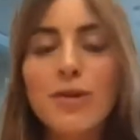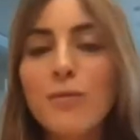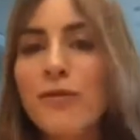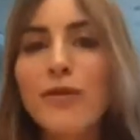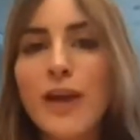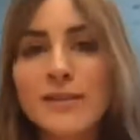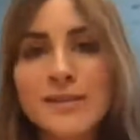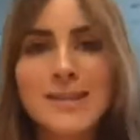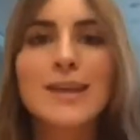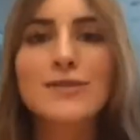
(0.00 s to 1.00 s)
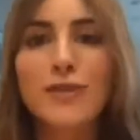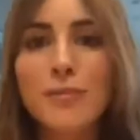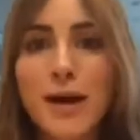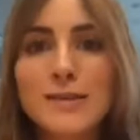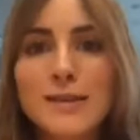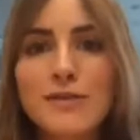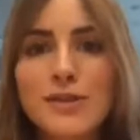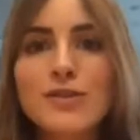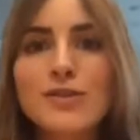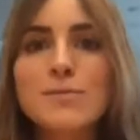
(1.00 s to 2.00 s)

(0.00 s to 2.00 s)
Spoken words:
and we've only had successful and positive results,